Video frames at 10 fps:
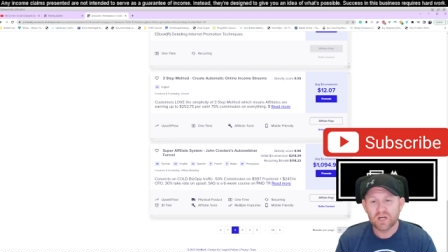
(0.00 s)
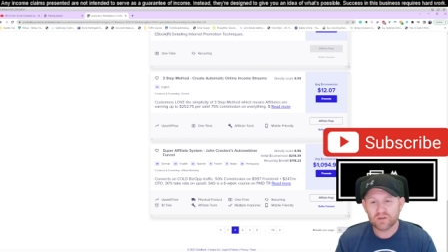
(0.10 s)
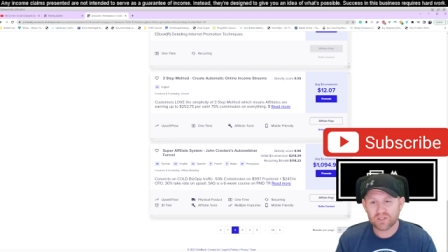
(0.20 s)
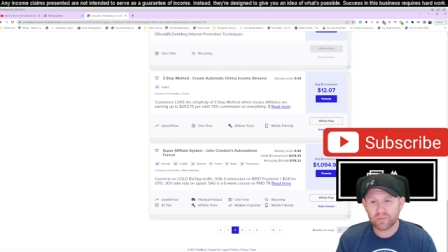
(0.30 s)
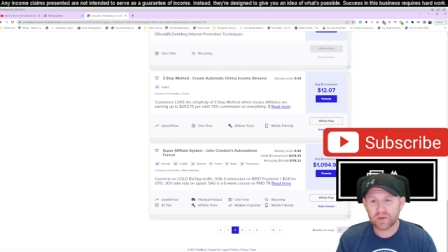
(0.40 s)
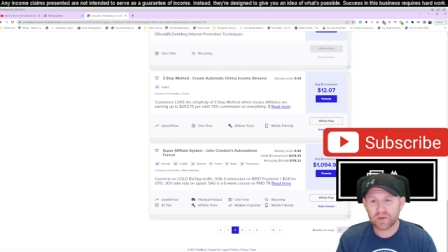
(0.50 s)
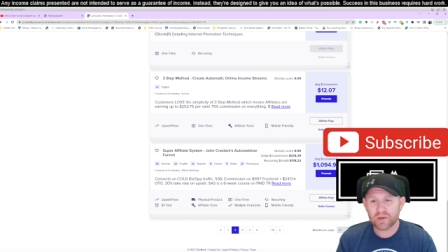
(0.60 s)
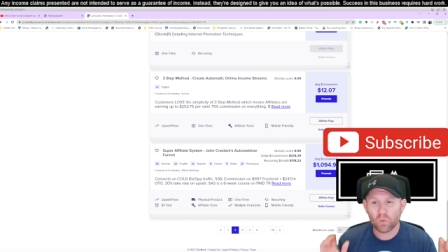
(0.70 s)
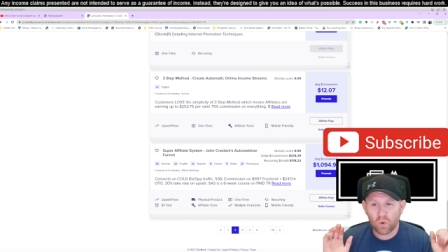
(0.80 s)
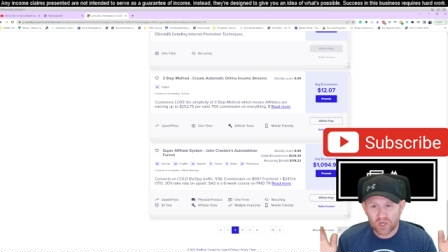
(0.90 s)
So some people's
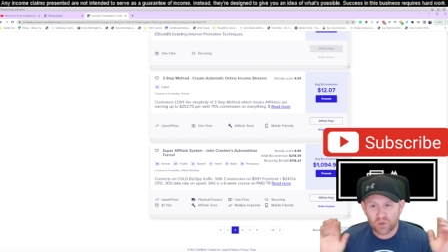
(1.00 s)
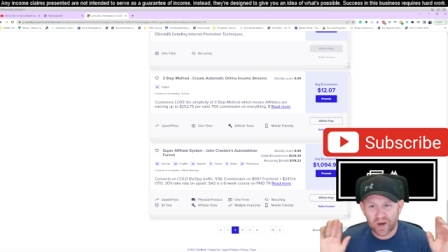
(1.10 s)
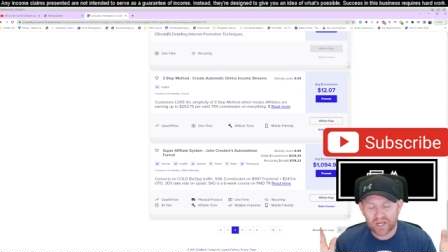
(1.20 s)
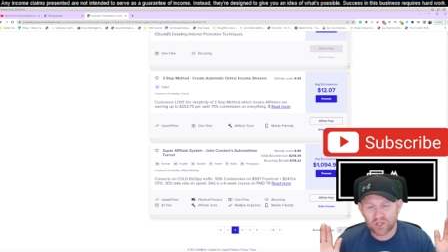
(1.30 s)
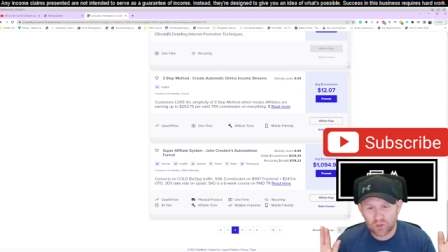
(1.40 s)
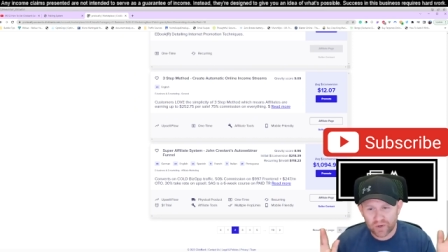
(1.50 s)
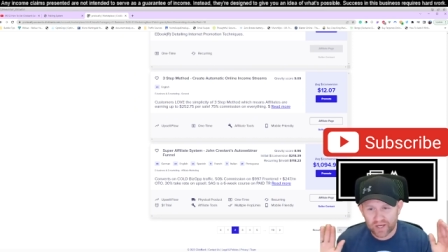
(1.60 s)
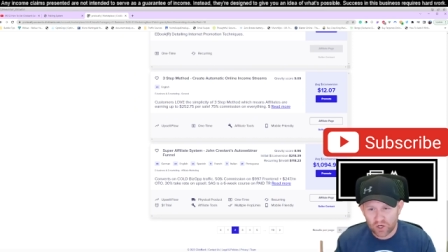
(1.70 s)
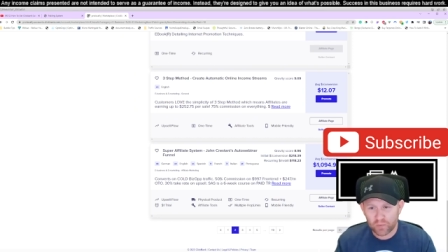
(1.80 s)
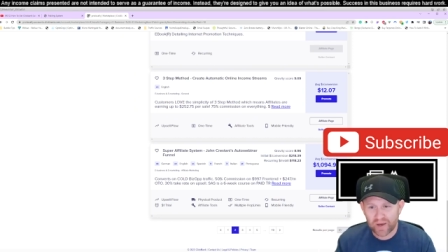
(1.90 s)
like, what do I do when
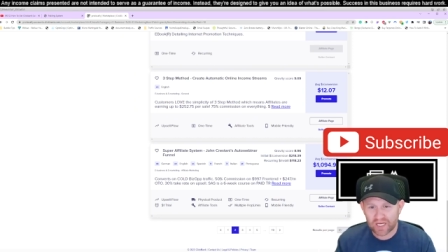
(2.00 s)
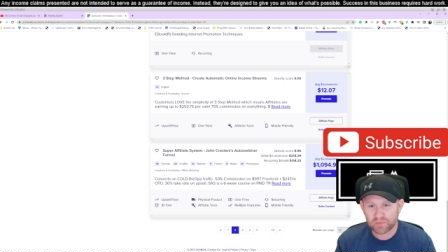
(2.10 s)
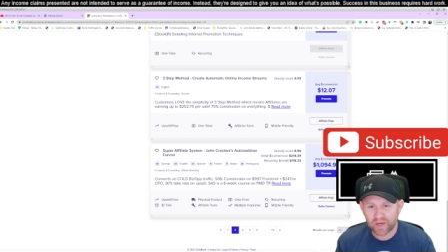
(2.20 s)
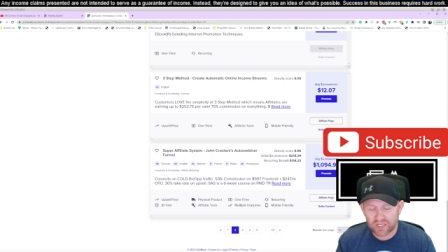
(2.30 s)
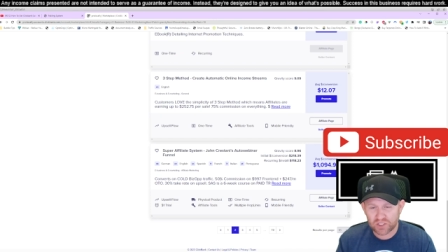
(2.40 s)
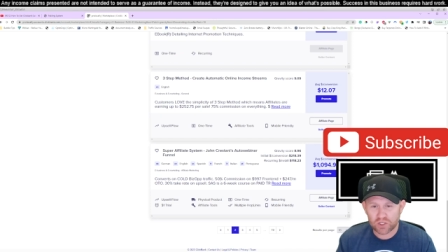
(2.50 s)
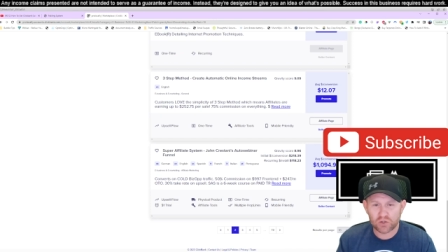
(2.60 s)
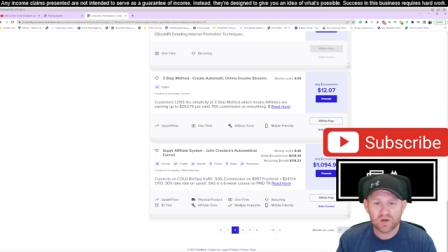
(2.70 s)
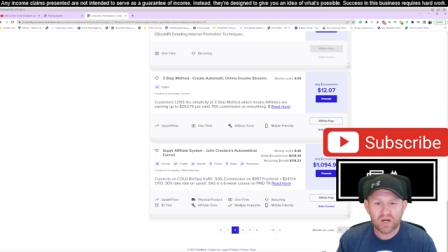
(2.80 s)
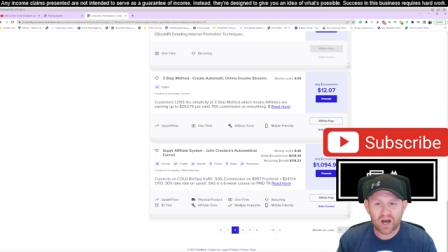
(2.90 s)
I go past page
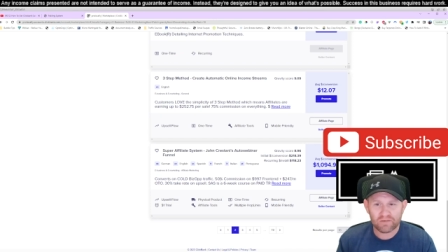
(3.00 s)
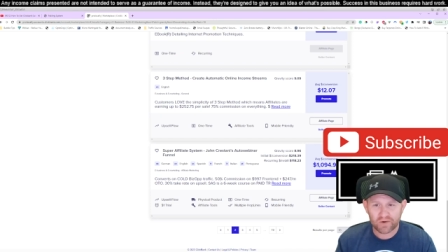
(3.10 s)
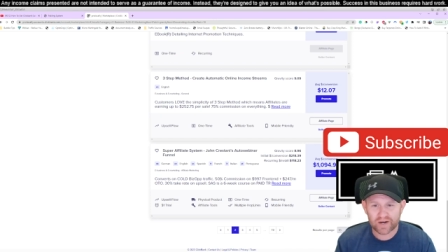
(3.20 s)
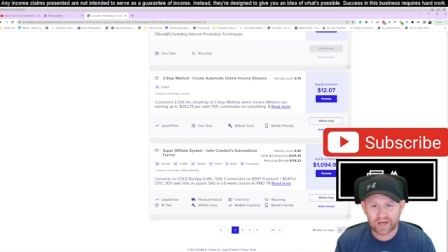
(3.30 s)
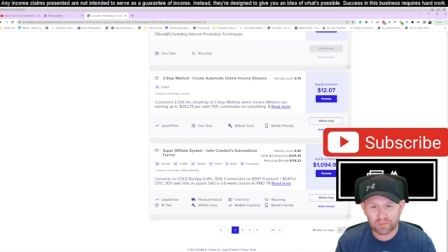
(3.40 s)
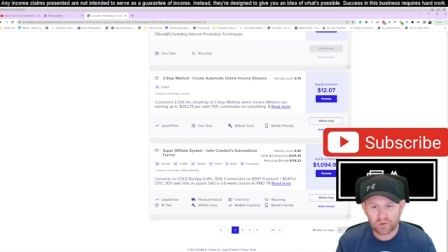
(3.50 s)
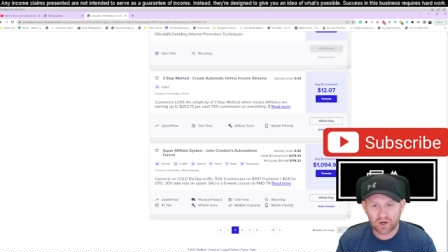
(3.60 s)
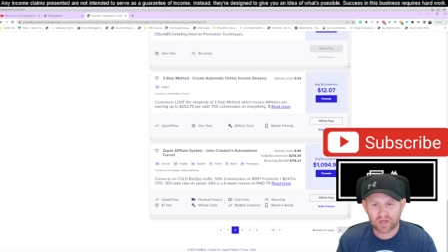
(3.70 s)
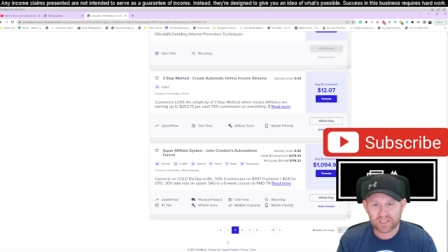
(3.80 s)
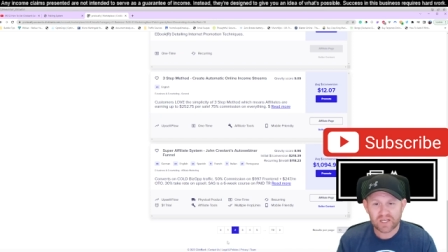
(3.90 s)
two? I've ran out of
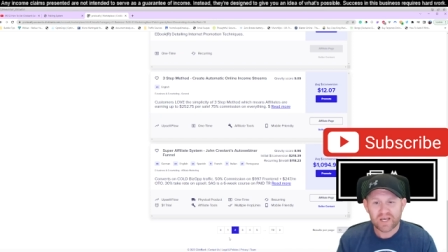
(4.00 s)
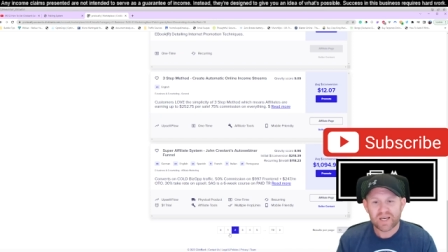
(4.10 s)
products.